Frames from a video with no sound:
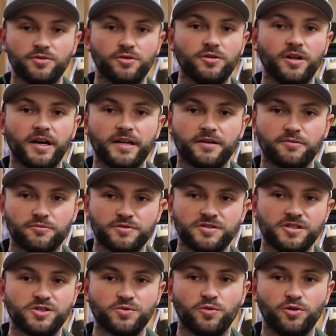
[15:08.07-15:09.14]
little like
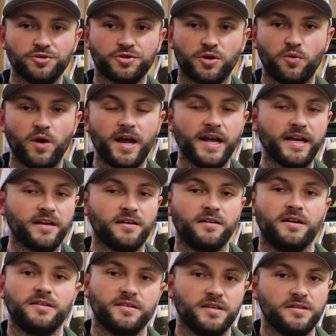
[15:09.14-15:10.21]
residual twang
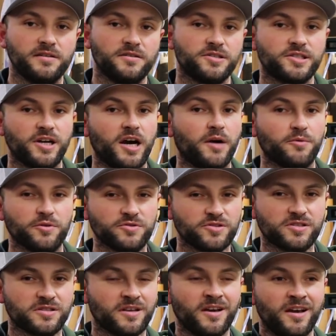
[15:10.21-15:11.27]
at the end of the shot where
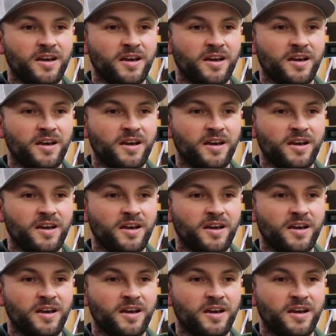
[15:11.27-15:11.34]
it